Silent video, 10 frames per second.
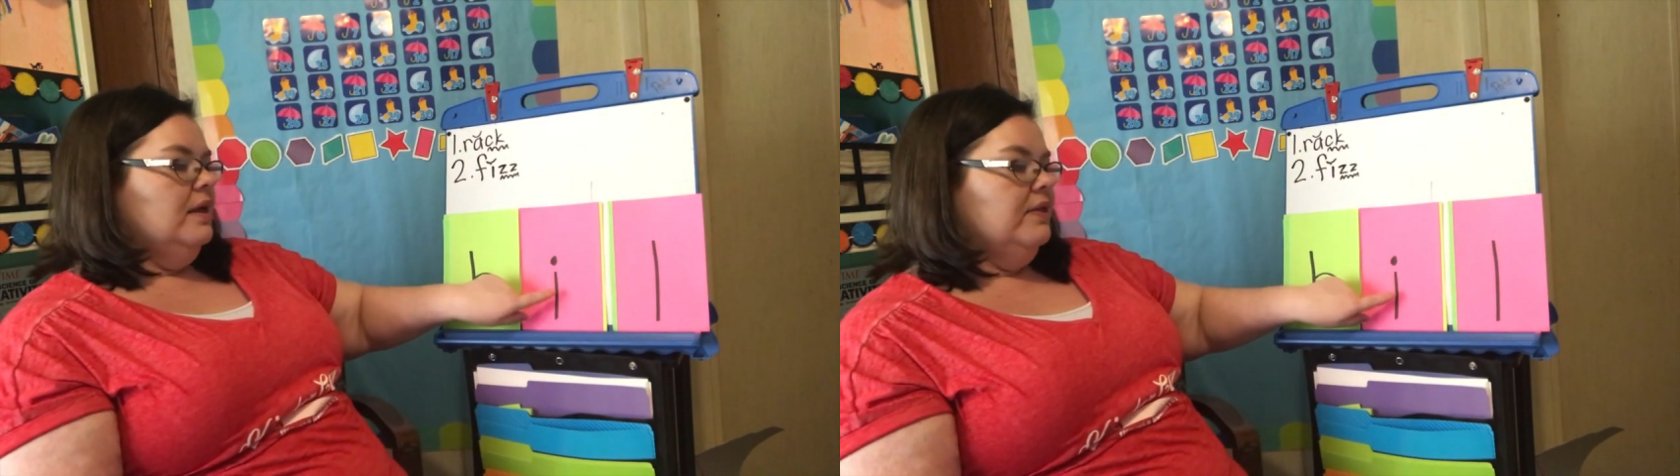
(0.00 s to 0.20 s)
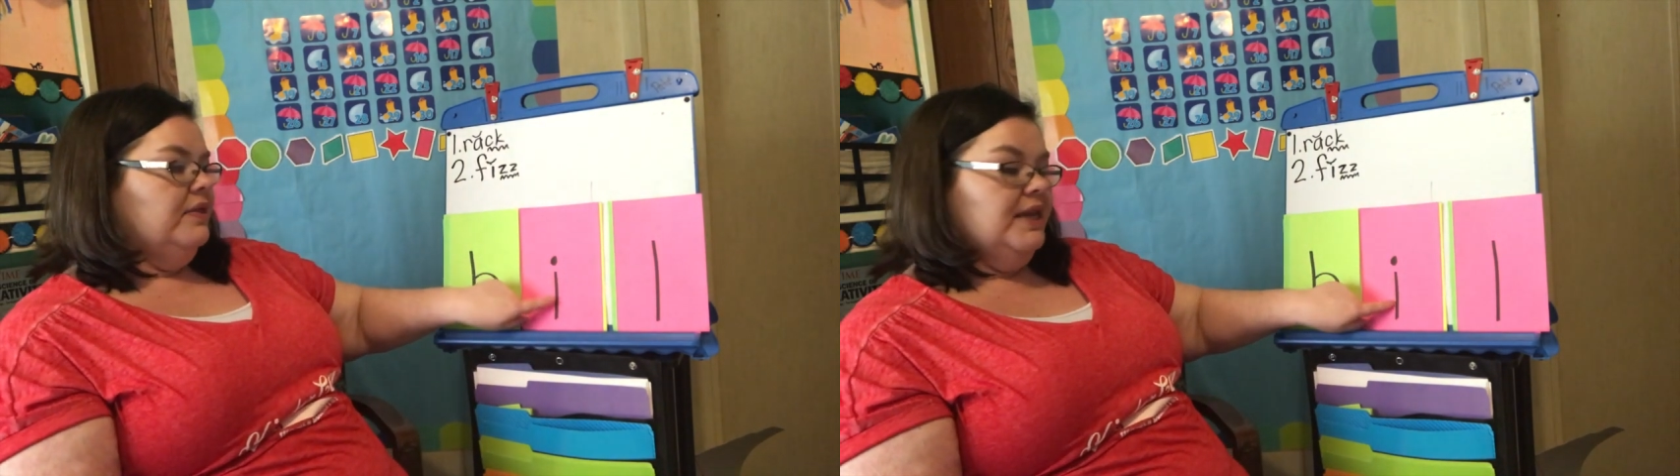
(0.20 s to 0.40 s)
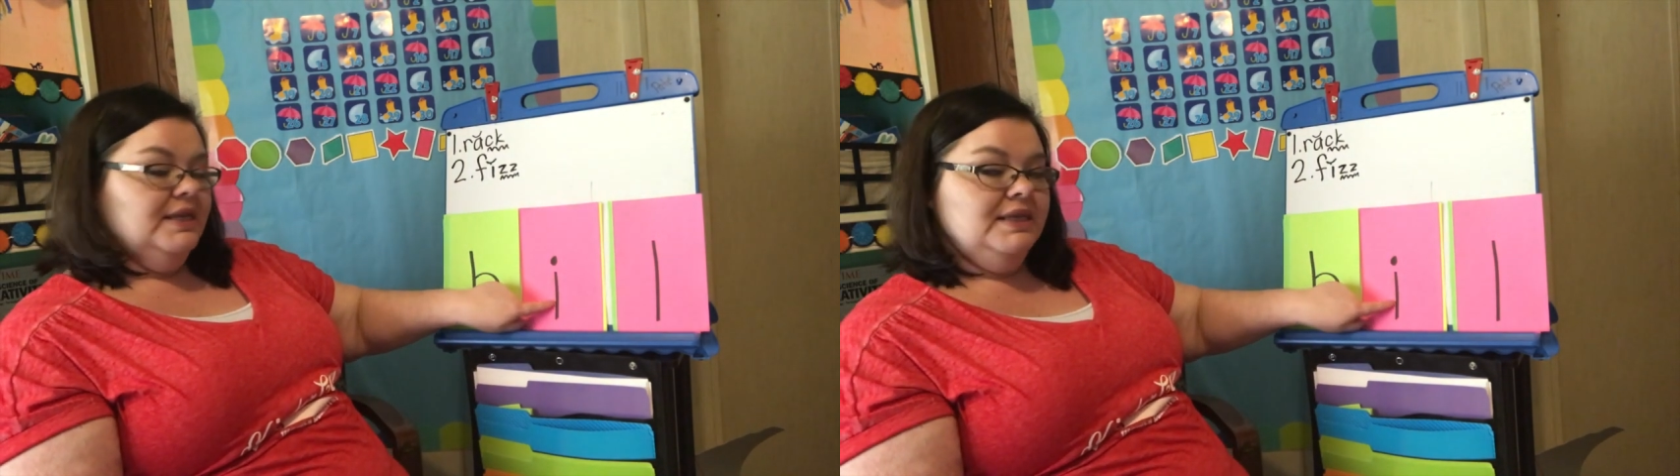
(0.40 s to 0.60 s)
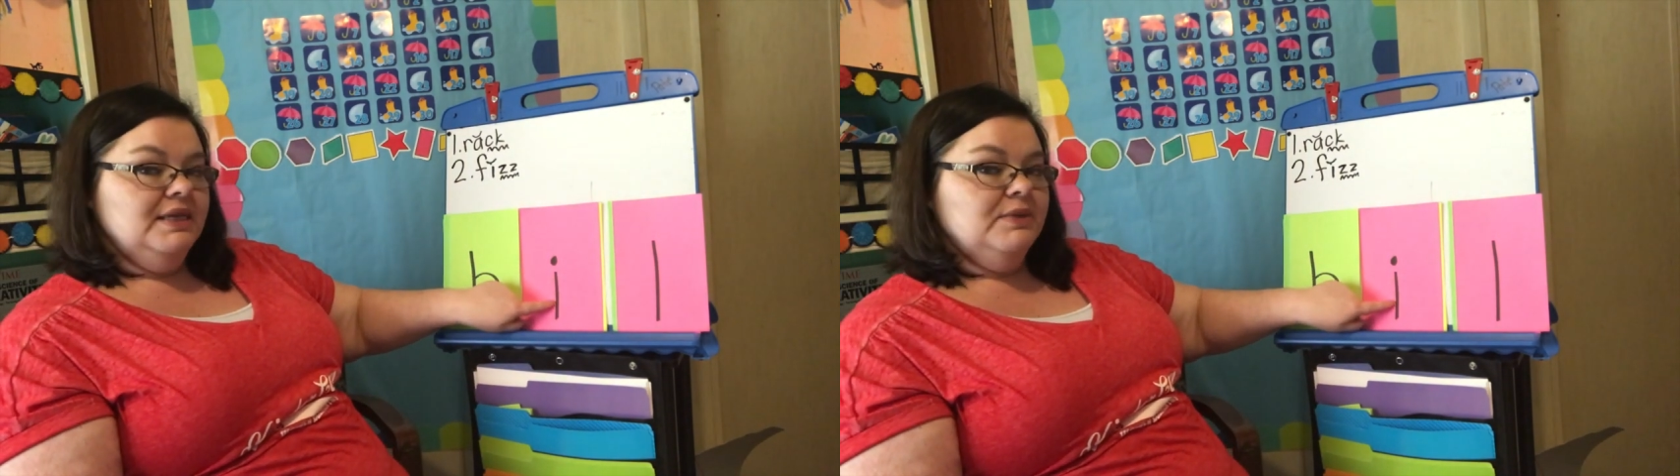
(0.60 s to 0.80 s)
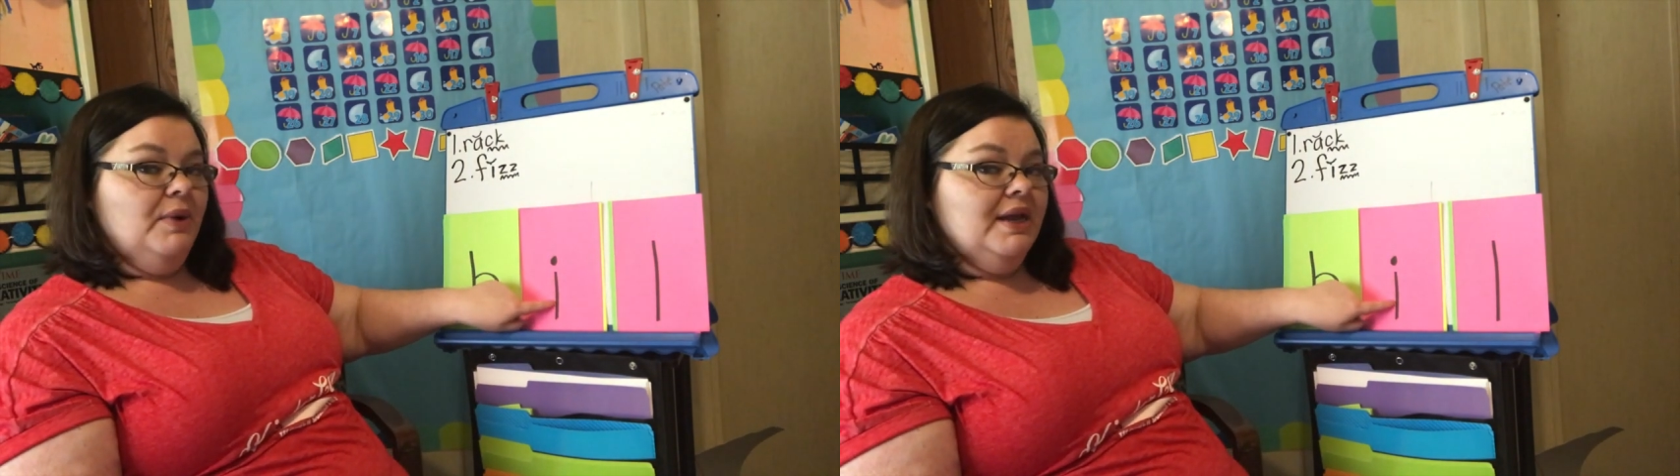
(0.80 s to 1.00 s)
this
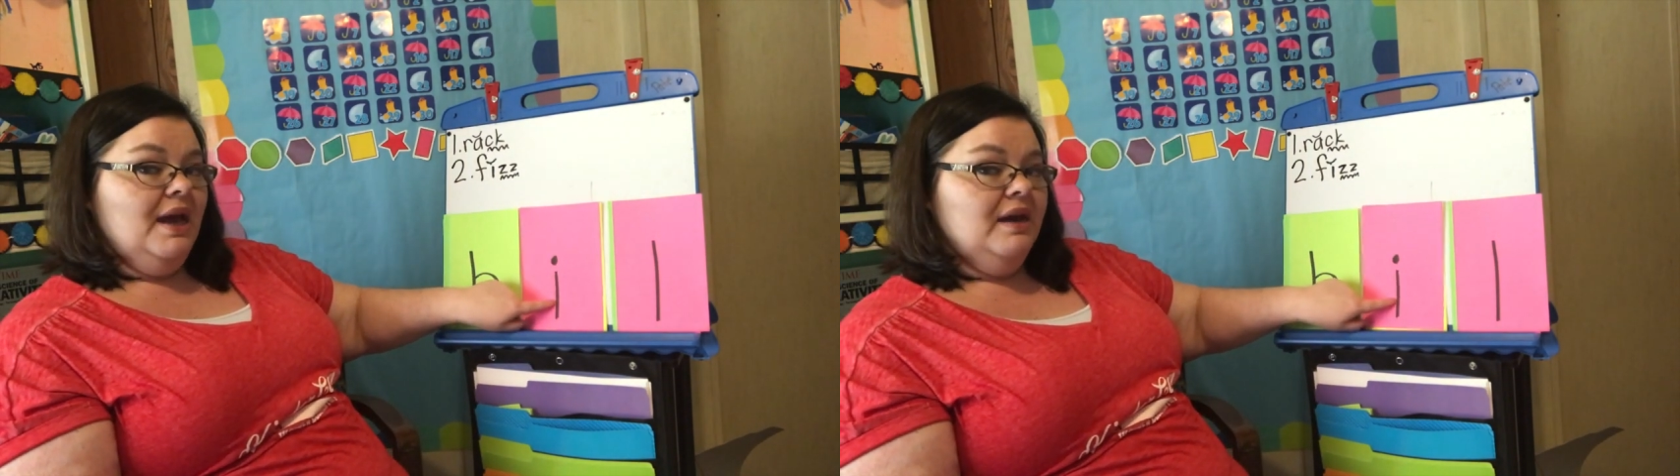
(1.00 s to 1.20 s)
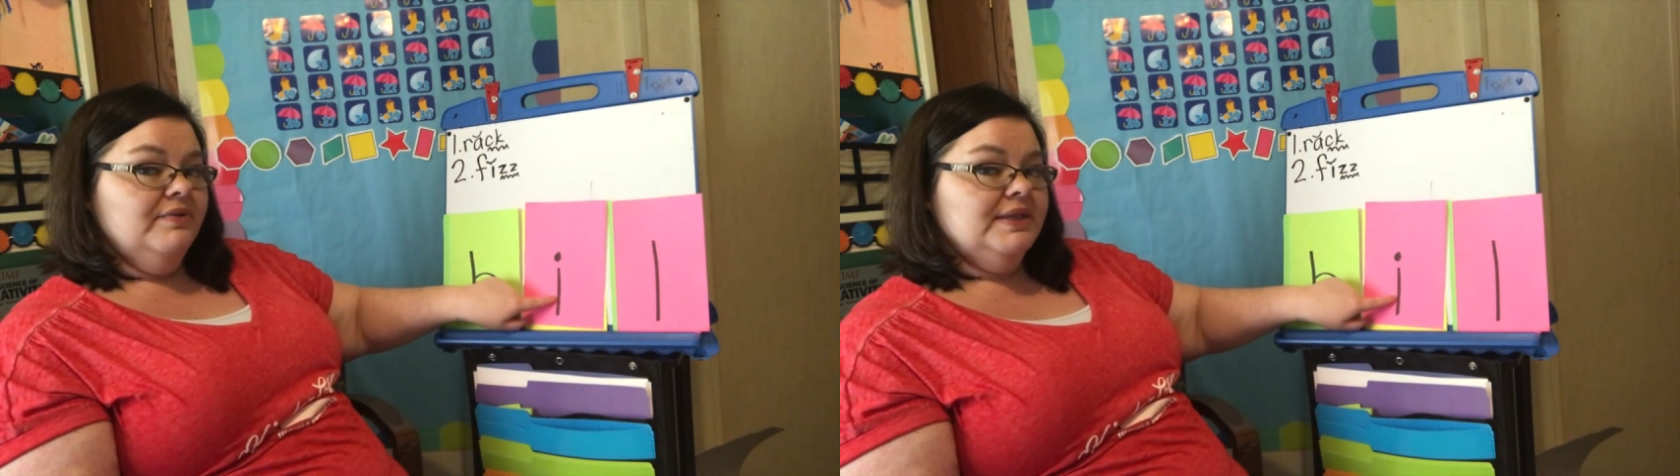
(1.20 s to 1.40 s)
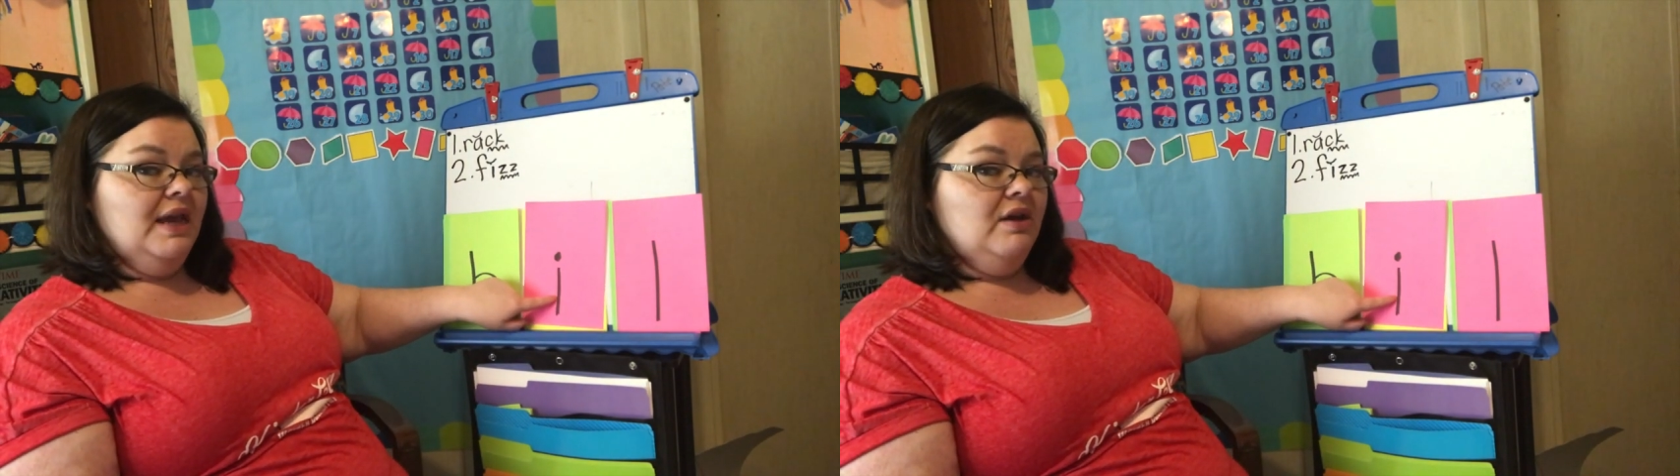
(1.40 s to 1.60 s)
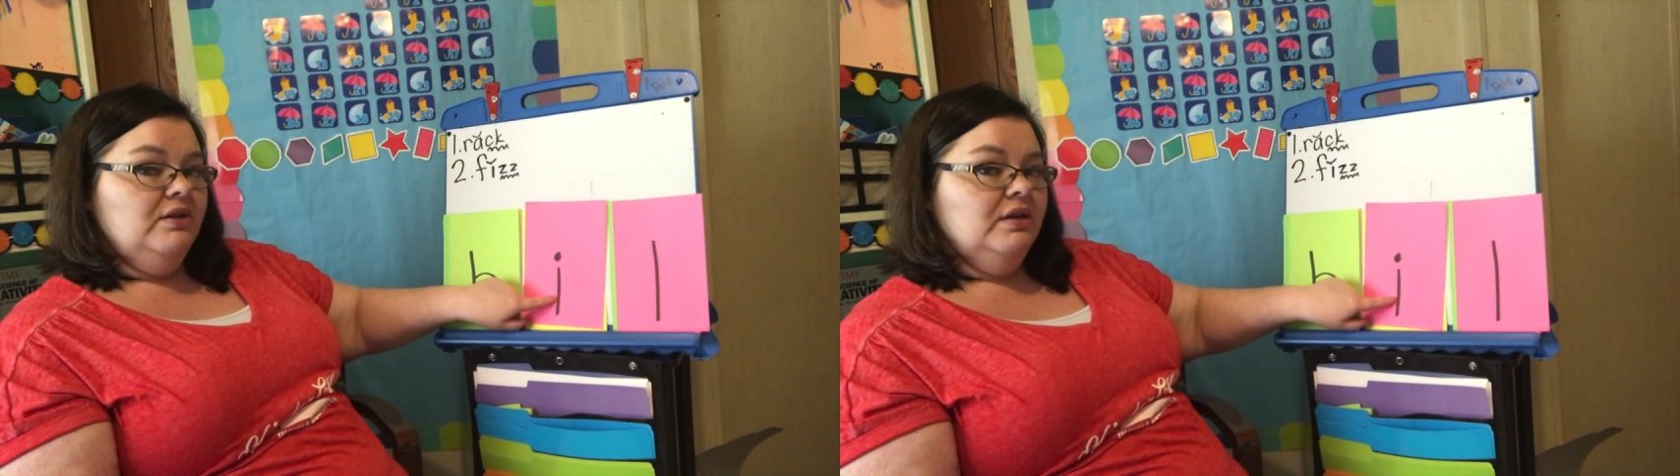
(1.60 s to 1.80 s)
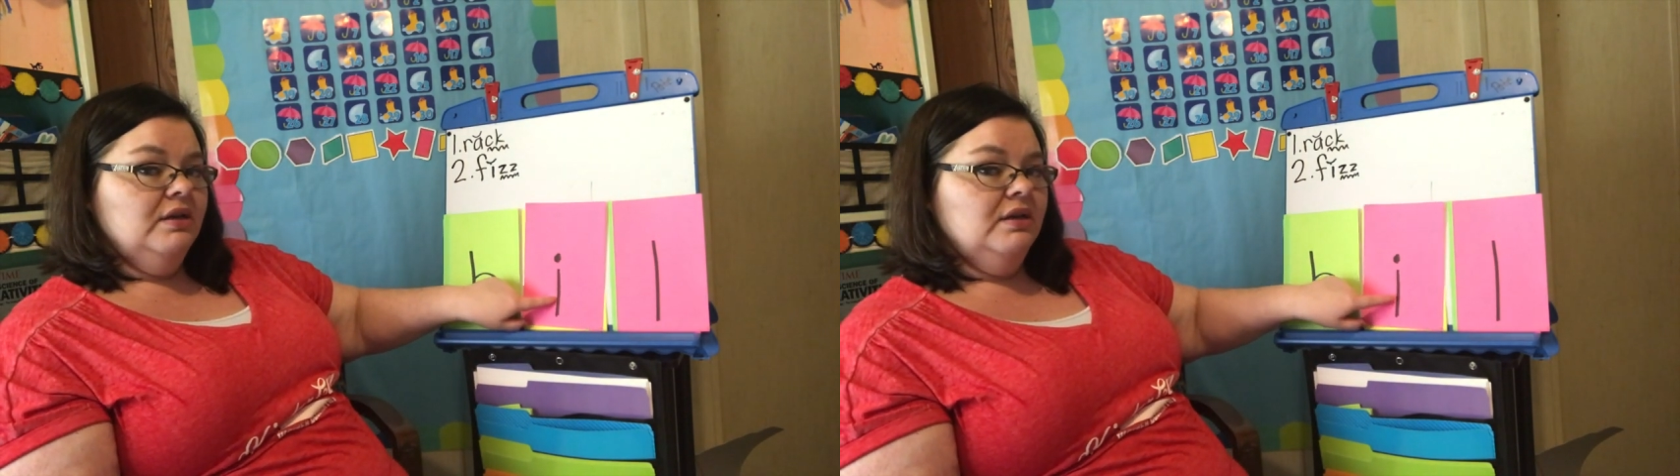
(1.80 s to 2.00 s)
is what kind of sound?